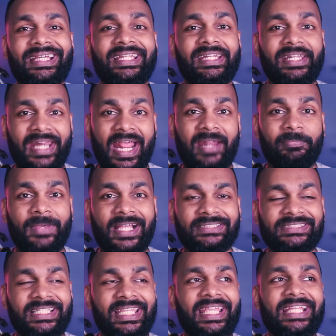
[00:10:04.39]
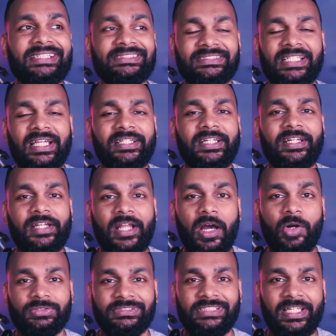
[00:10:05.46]
in Ranbaxy inside and
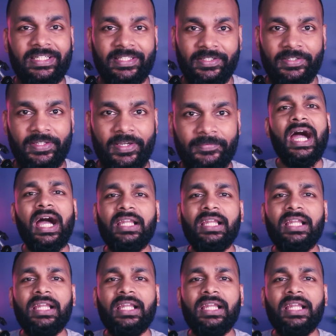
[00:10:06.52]
outside India.